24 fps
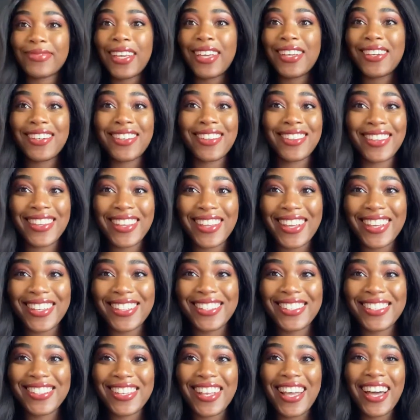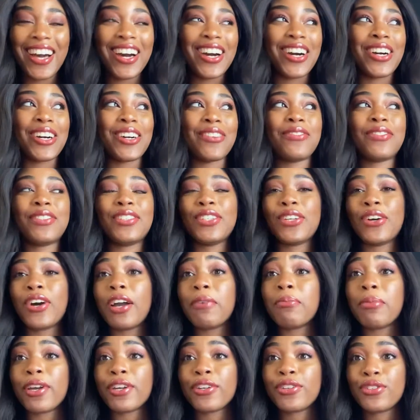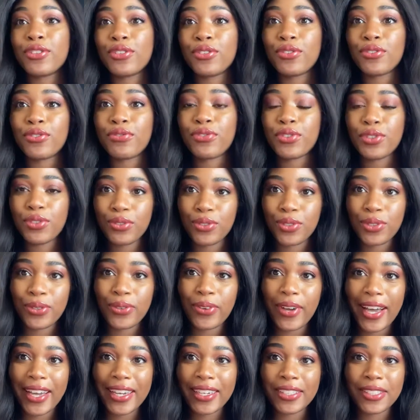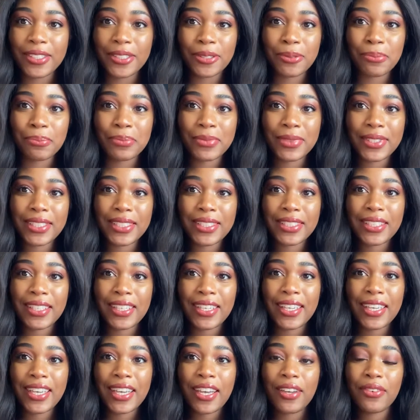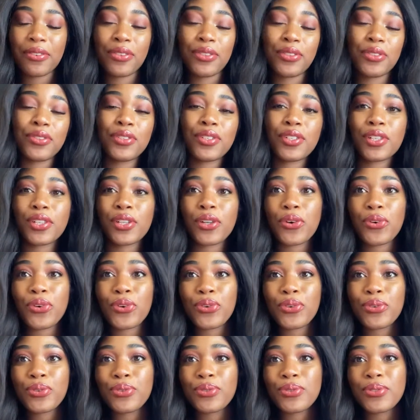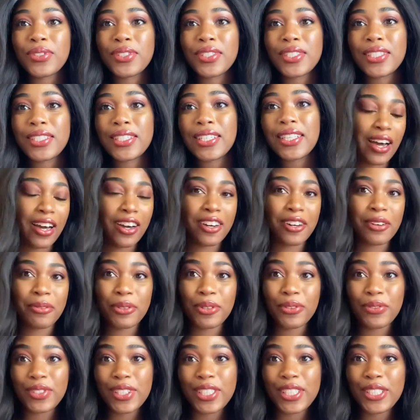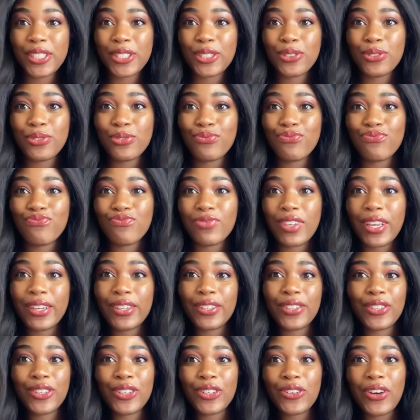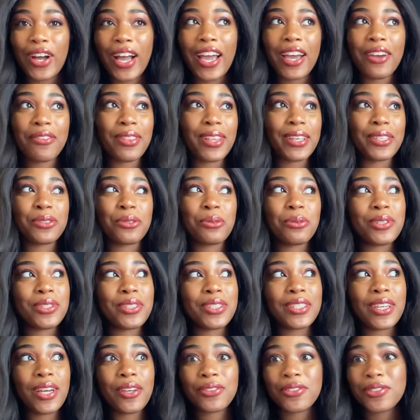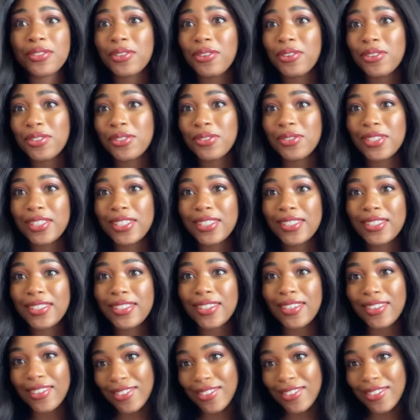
nonetheless, um, you know, I bought a new few new items, a few new clothes. Um, they're really cute, and you know, I have like nobody else to talk to here, so